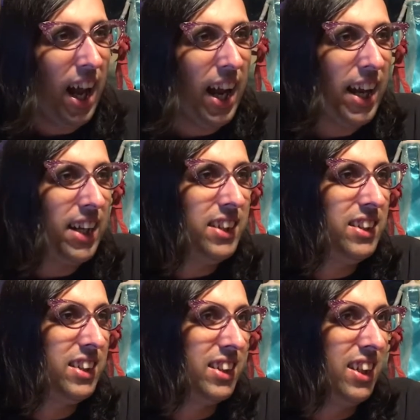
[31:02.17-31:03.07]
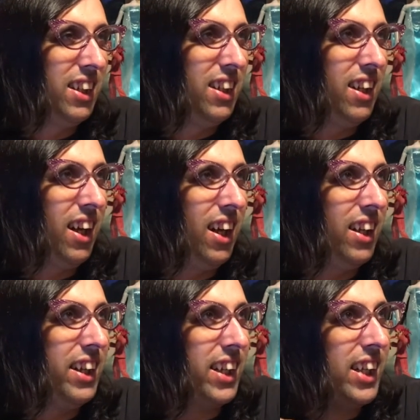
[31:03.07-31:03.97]
And
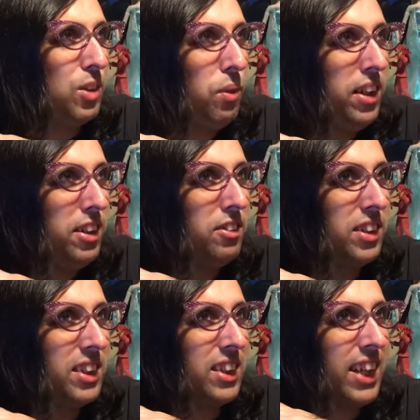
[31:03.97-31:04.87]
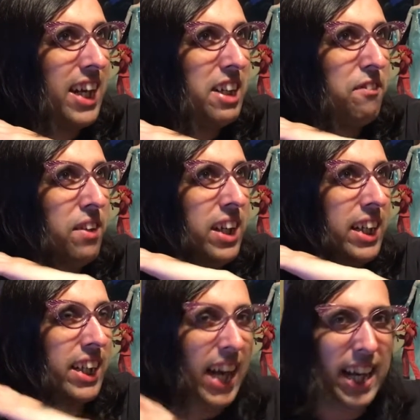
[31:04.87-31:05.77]
like it's one of those kind of
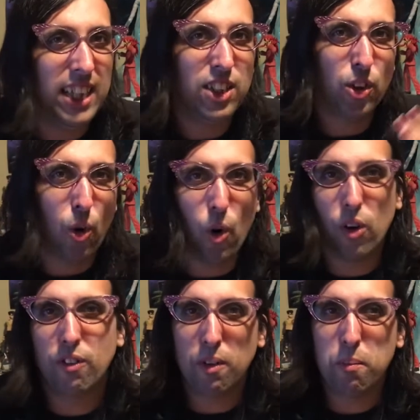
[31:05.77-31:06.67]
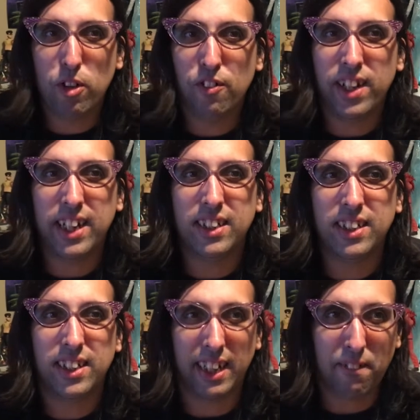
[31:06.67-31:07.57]
kids horror
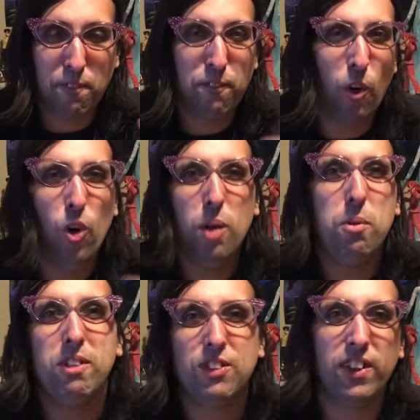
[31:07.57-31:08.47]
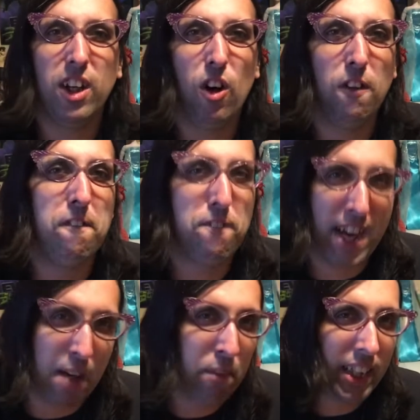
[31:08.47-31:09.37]
movies, like horror movies for the whole
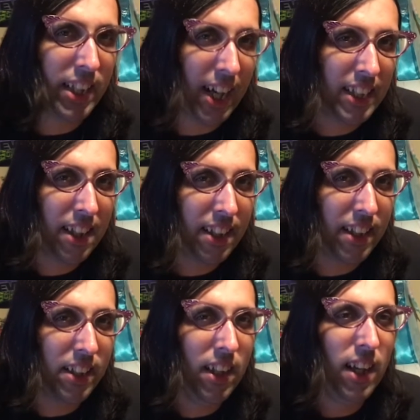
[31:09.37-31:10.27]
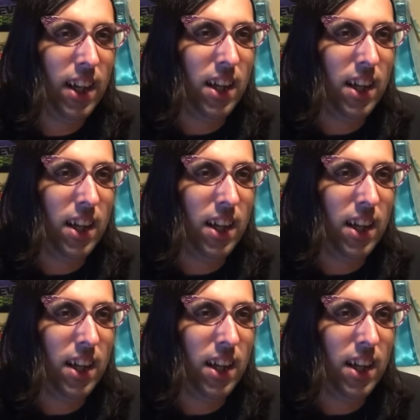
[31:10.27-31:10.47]
family kind of thing,